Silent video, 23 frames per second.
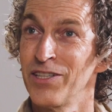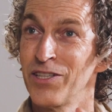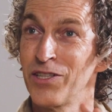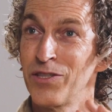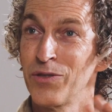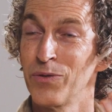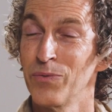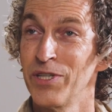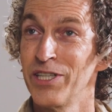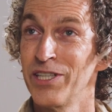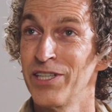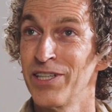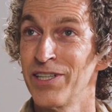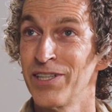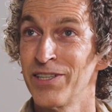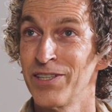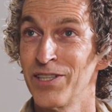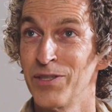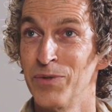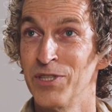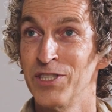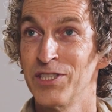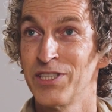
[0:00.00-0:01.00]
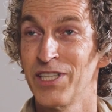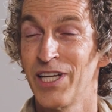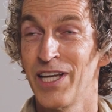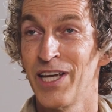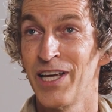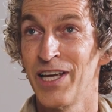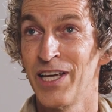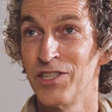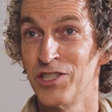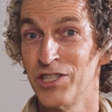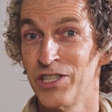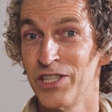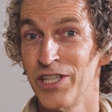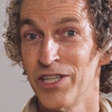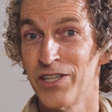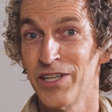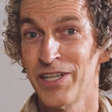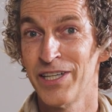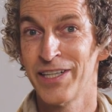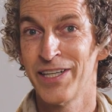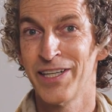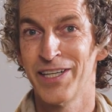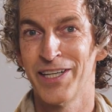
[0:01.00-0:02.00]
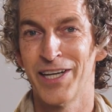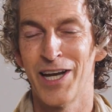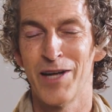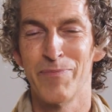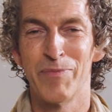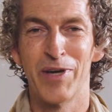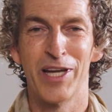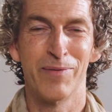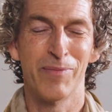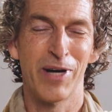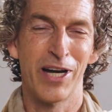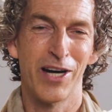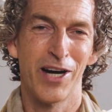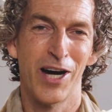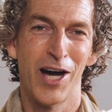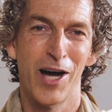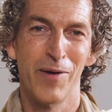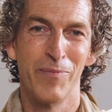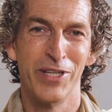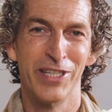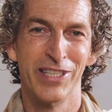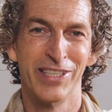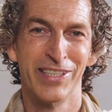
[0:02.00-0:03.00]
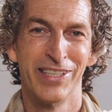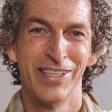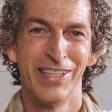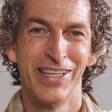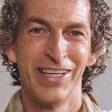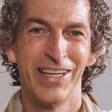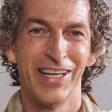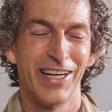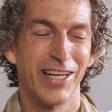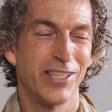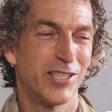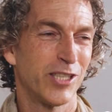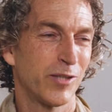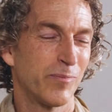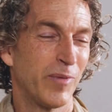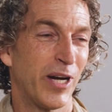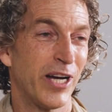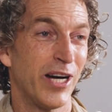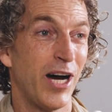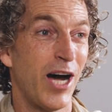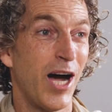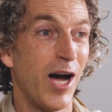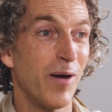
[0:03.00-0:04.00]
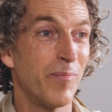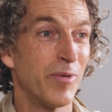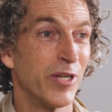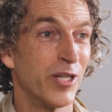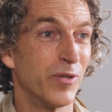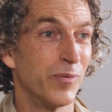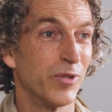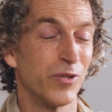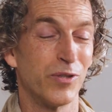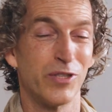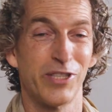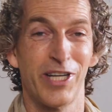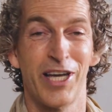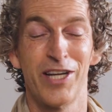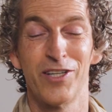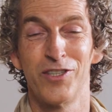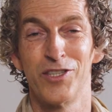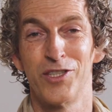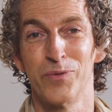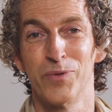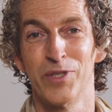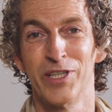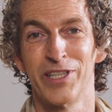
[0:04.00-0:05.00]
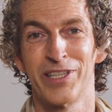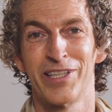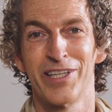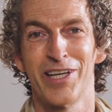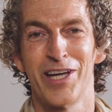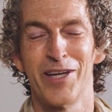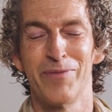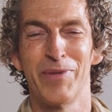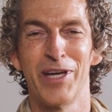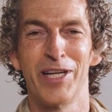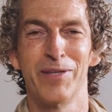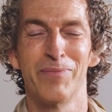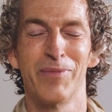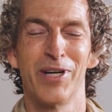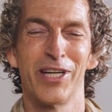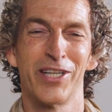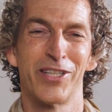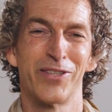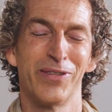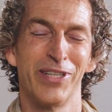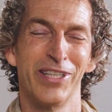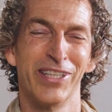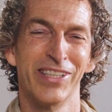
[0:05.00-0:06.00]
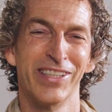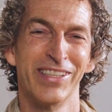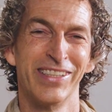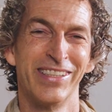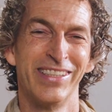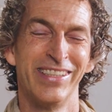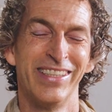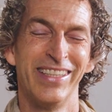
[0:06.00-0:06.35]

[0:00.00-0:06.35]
career that was engineering and I made it my hobby. And I took my hobby, which was energy work, and made it my career.